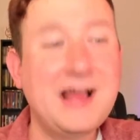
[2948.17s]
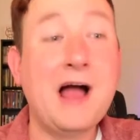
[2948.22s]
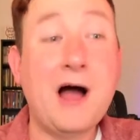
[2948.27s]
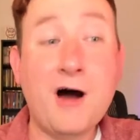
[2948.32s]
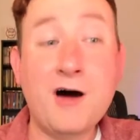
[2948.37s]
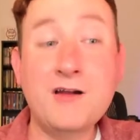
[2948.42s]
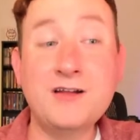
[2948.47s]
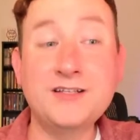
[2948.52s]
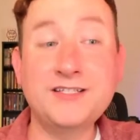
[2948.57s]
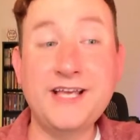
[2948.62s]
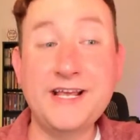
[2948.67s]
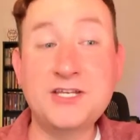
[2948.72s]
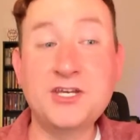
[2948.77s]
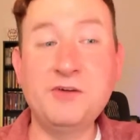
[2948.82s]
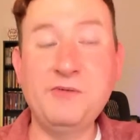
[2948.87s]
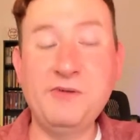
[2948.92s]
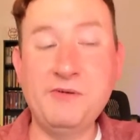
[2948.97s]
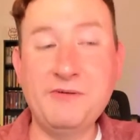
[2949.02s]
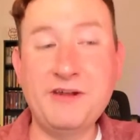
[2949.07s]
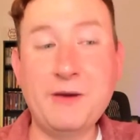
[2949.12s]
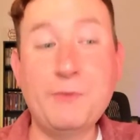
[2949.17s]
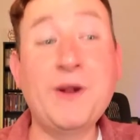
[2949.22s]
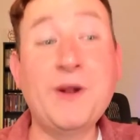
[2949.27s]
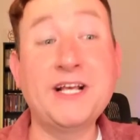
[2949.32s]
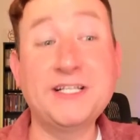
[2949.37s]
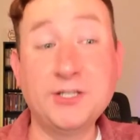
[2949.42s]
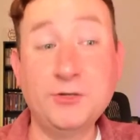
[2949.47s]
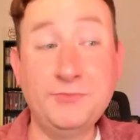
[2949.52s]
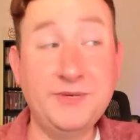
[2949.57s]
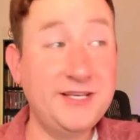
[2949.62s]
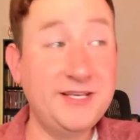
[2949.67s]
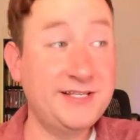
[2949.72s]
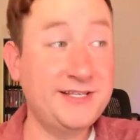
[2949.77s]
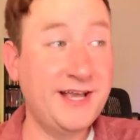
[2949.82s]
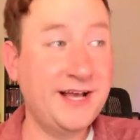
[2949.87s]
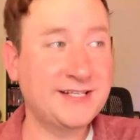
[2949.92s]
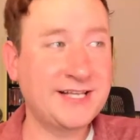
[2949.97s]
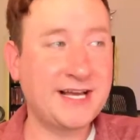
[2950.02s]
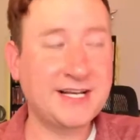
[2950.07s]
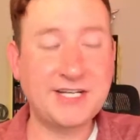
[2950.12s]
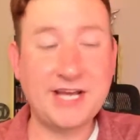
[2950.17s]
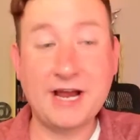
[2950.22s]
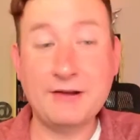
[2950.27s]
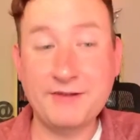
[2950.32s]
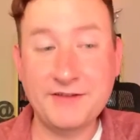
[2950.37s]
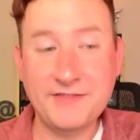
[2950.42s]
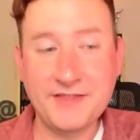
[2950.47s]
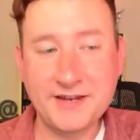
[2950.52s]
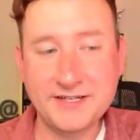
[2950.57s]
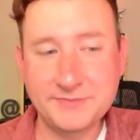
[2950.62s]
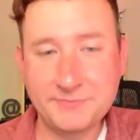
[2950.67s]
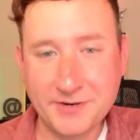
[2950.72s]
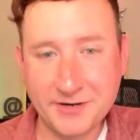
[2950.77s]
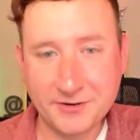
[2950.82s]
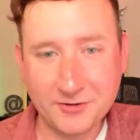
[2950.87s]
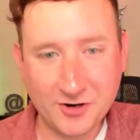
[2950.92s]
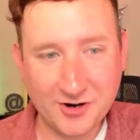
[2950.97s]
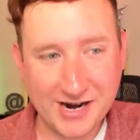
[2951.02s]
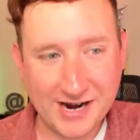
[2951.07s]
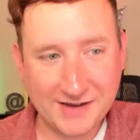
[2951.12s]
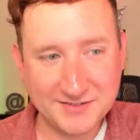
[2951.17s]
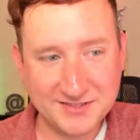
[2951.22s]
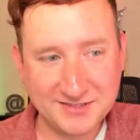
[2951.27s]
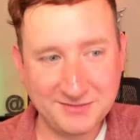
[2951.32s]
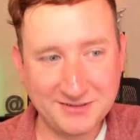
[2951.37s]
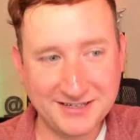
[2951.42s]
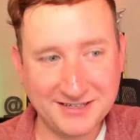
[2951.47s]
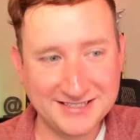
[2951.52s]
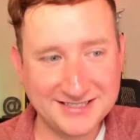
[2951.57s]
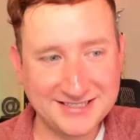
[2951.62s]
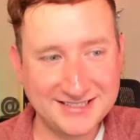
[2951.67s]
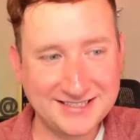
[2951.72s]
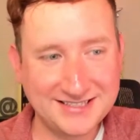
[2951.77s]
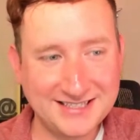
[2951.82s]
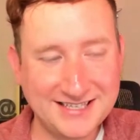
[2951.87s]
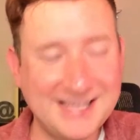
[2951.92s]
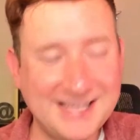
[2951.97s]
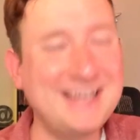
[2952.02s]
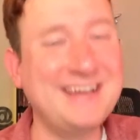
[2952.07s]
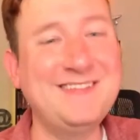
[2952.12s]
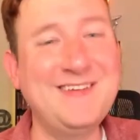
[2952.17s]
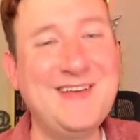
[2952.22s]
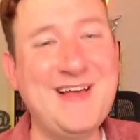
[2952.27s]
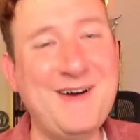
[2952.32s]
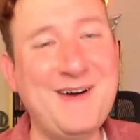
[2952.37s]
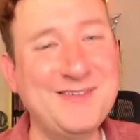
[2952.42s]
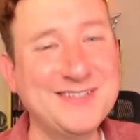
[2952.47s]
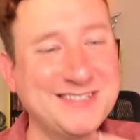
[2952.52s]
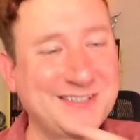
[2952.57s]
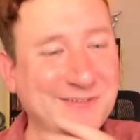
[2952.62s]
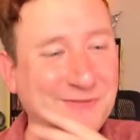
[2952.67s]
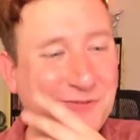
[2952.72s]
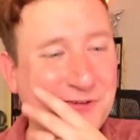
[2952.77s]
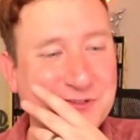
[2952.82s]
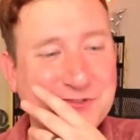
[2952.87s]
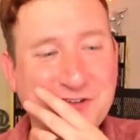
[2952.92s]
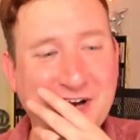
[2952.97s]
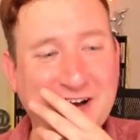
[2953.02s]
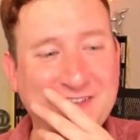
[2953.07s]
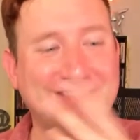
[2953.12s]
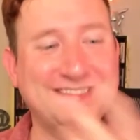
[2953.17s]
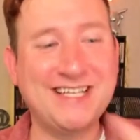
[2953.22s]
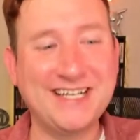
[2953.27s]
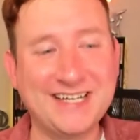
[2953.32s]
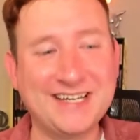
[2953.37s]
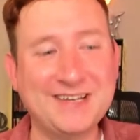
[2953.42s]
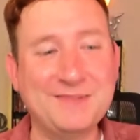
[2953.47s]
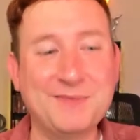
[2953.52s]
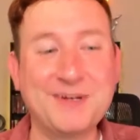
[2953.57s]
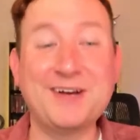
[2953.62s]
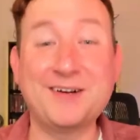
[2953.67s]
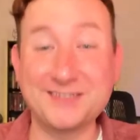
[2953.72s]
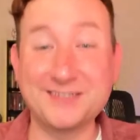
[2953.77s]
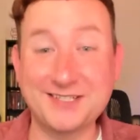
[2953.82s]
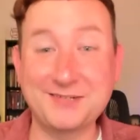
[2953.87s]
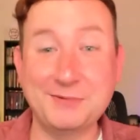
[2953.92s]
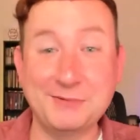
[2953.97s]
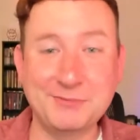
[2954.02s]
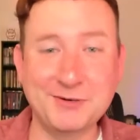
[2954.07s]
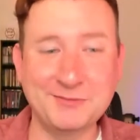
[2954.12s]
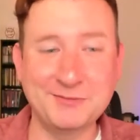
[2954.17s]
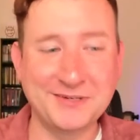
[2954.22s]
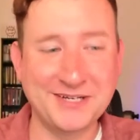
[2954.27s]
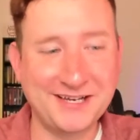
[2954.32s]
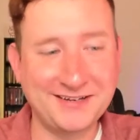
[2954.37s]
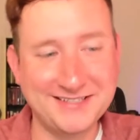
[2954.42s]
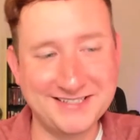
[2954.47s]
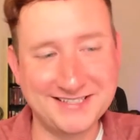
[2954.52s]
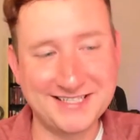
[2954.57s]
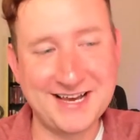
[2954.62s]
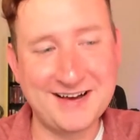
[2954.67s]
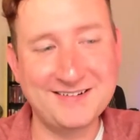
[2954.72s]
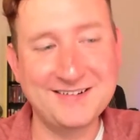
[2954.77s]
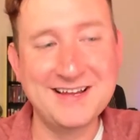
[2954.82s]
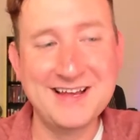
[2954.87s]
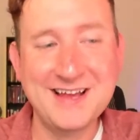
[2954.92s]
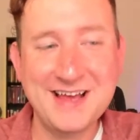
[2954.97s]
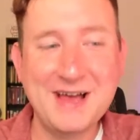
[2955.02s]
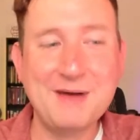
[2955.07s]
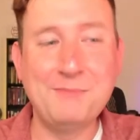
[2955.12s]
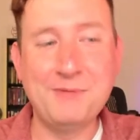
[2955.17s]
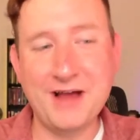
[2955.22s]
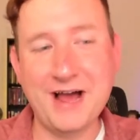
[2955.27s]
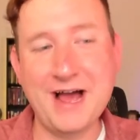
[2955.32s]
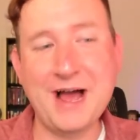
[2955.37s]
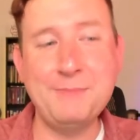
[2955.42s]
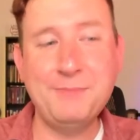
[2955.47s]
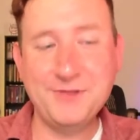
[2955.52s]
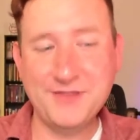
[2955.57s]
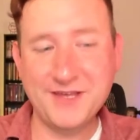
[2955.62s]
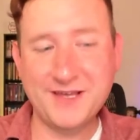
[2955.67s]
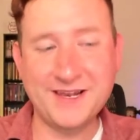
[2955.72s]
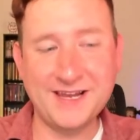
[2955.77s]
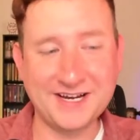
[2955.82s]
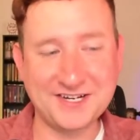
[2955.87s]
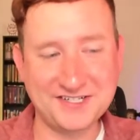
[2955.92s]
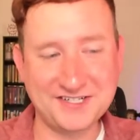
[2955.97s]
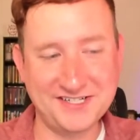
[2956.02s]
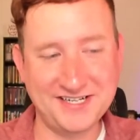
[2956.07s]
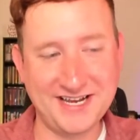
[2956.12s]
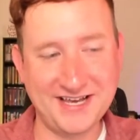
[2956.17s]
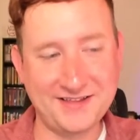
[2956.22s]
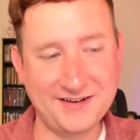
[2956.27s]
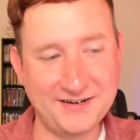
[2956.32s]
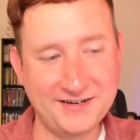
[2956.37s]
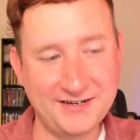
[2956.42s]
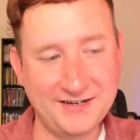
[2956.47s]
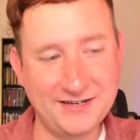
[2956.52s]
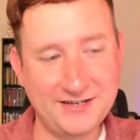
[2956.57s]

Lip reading: Honestly, it took me a minute. When I saw BCS, actually, I read that as Barrel Craft Spirits. I was confused for half a second, but it also could be Bourbon County Style. But I put the connection together.